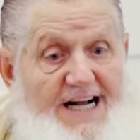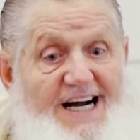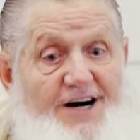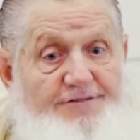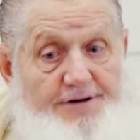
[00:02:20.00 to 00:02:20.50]

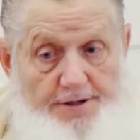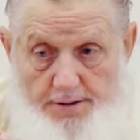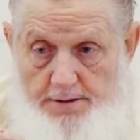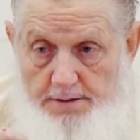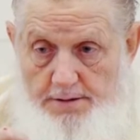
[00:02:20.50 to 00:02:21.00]
Cover.
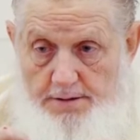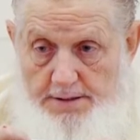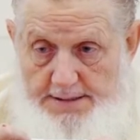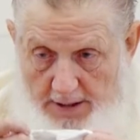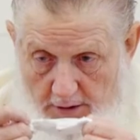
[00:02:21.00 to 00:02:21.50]

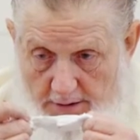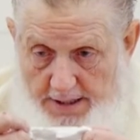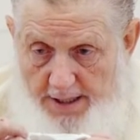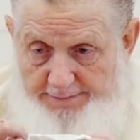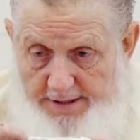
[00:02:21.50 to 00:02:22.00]
Is that called
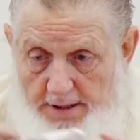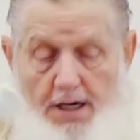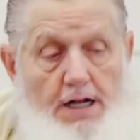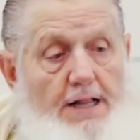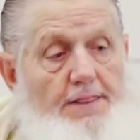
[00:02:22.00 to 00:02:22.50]
cover?
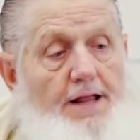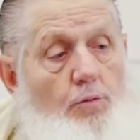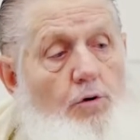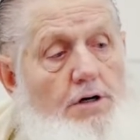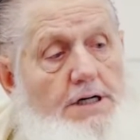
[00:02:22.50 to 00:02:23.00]

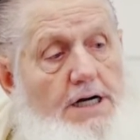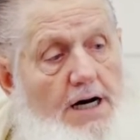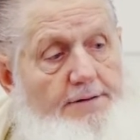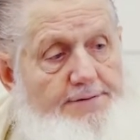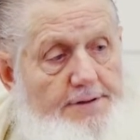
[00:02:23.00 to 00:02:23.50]
That word
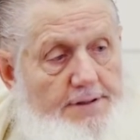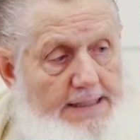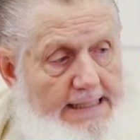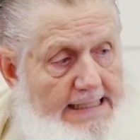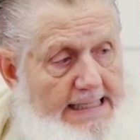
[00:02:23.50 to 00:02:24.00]

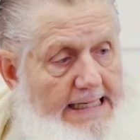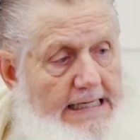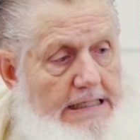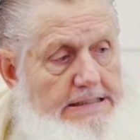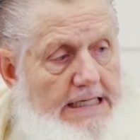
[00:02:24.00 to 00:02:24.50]
cover in
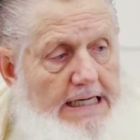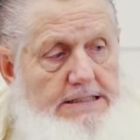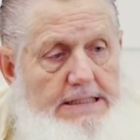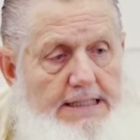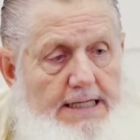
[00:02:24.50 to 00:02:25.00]
English
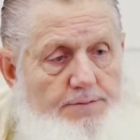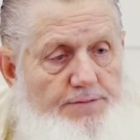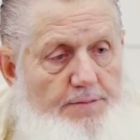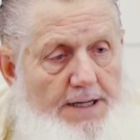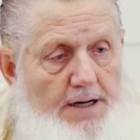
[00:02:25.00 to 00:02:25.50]
actually comes
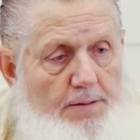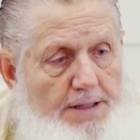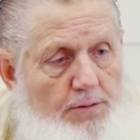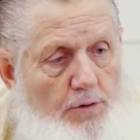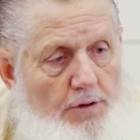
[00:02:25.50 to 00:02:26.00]
from the
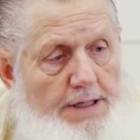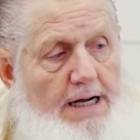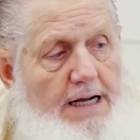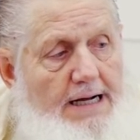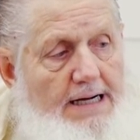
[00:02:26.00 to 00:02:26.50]
Arabic word
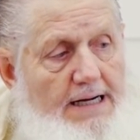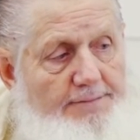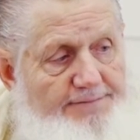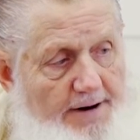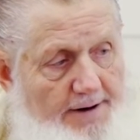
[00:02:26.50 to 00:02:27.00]

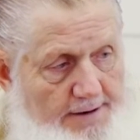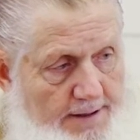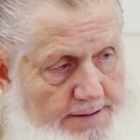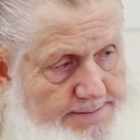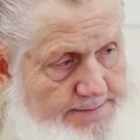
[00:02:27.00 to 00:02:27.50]
kafara.